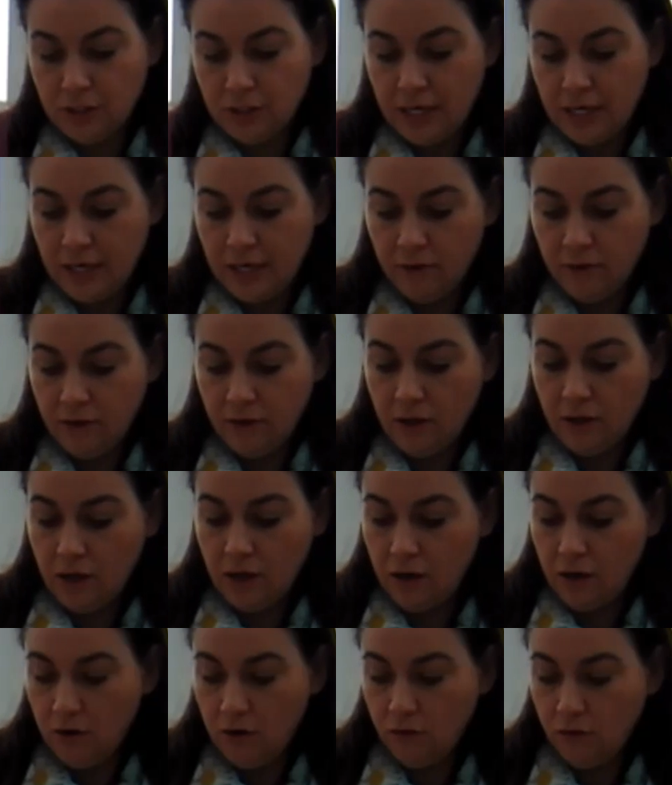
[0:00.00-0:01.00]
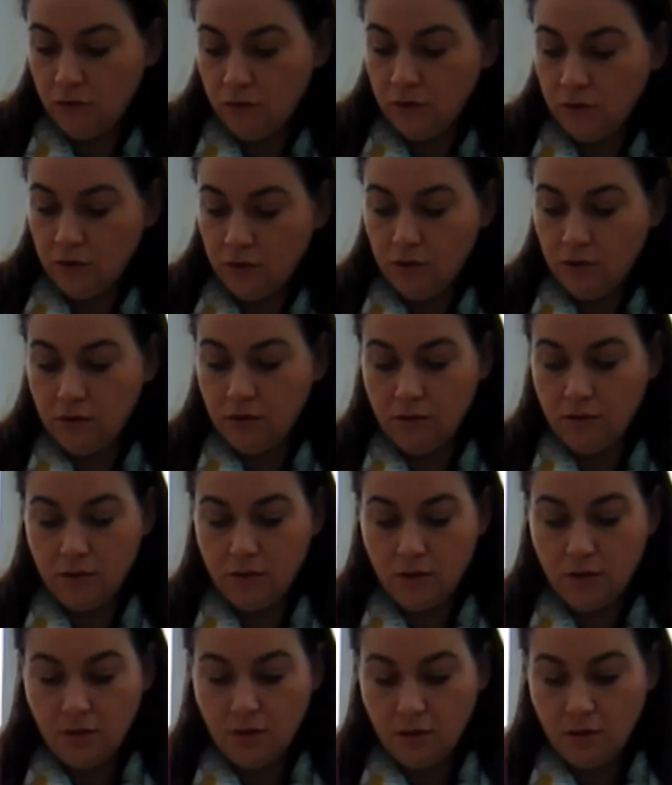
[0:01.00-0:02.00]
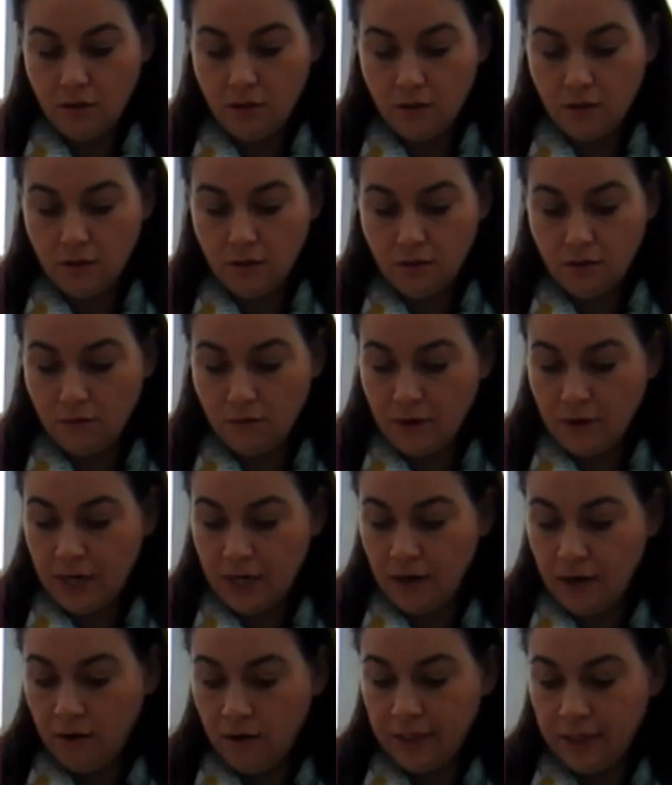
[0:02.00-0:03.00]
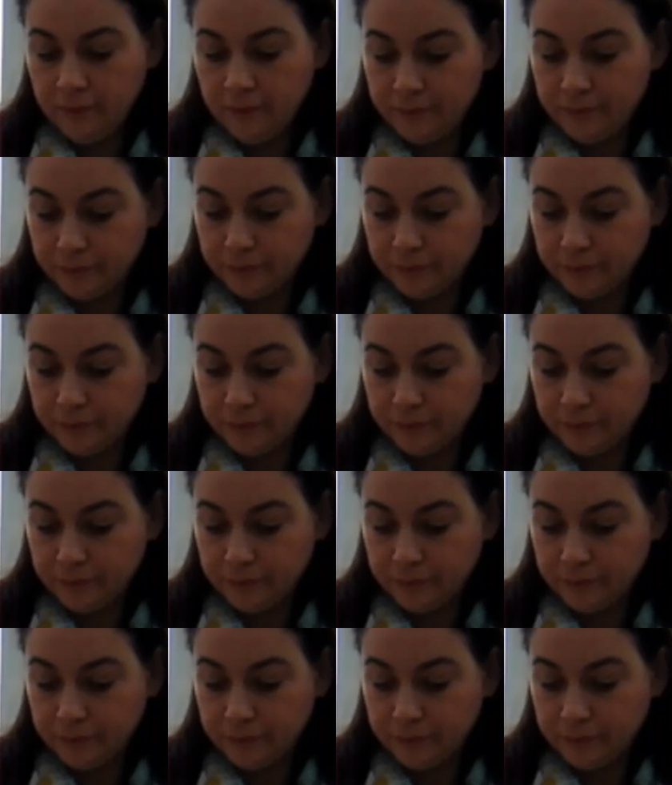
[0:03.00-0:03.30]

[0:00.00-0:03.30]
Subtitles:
down along the grey line,